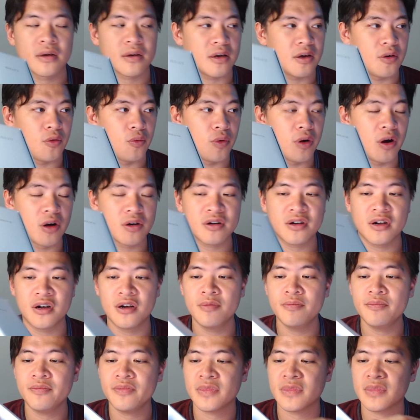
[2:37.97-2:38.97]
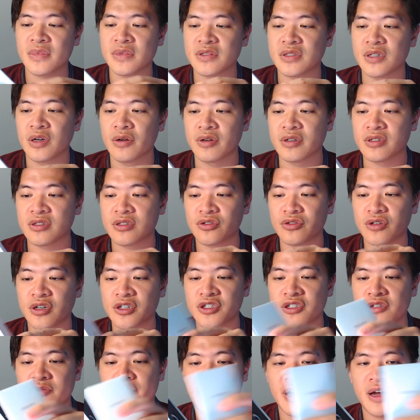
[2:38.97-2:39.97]
Okay, welcome. So
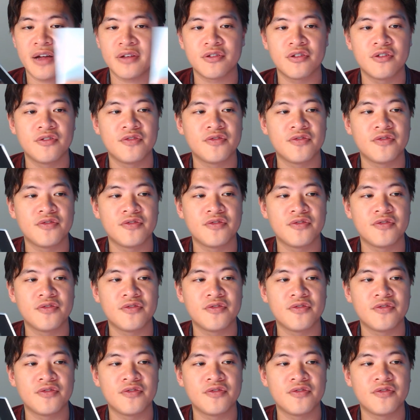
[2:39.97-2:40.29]
instruction manual